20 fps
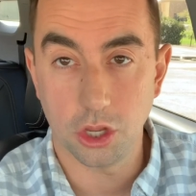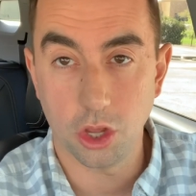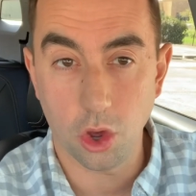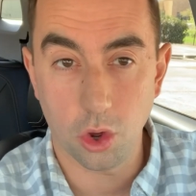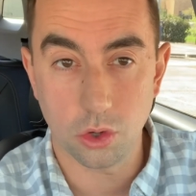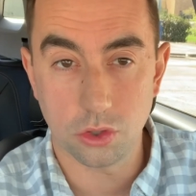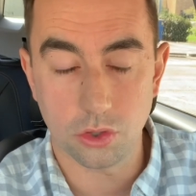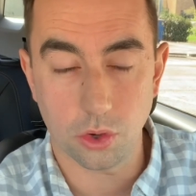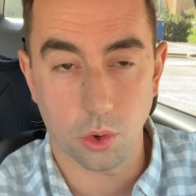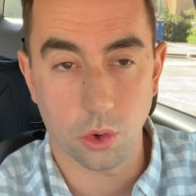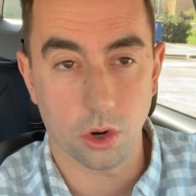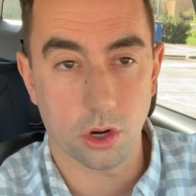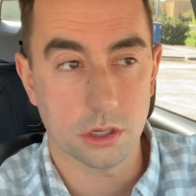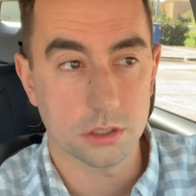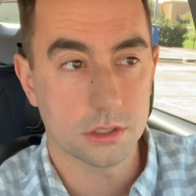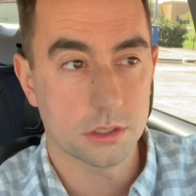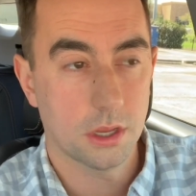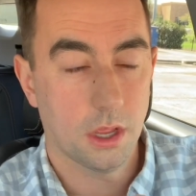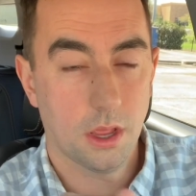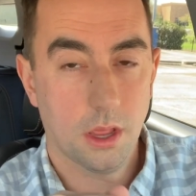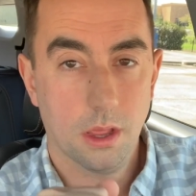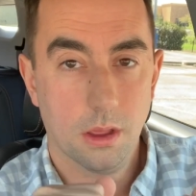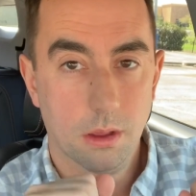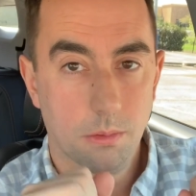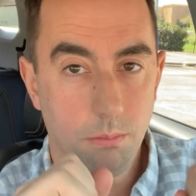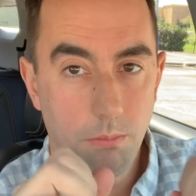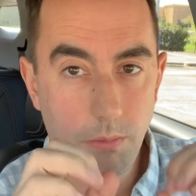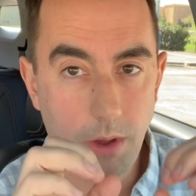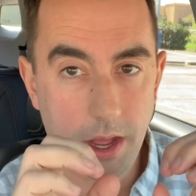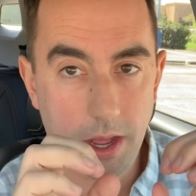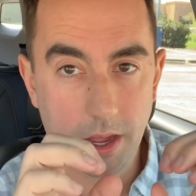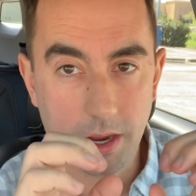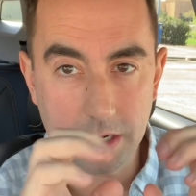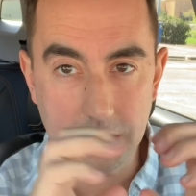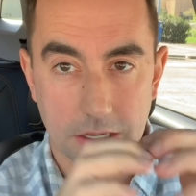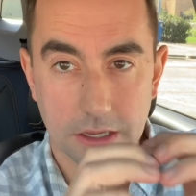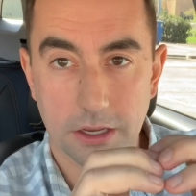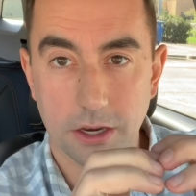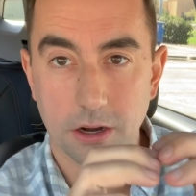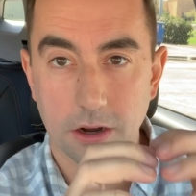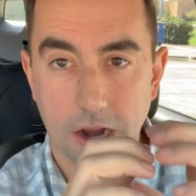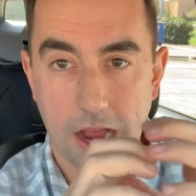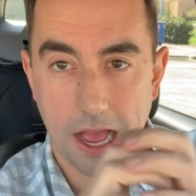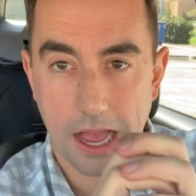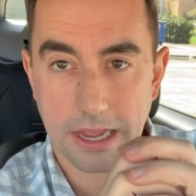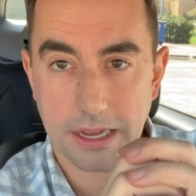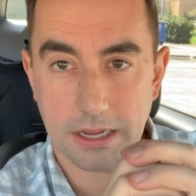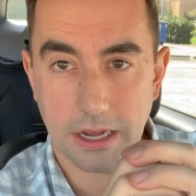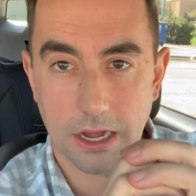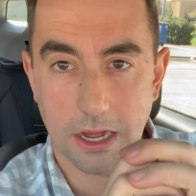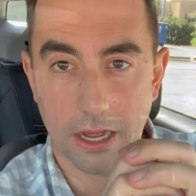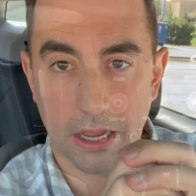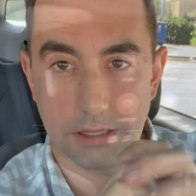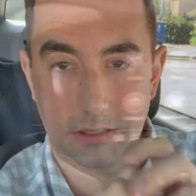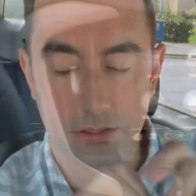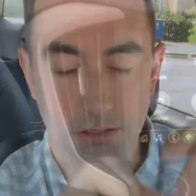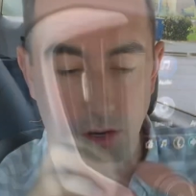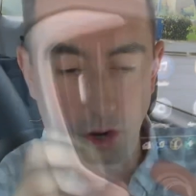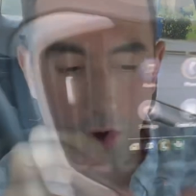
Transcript: go towards. Clear icons that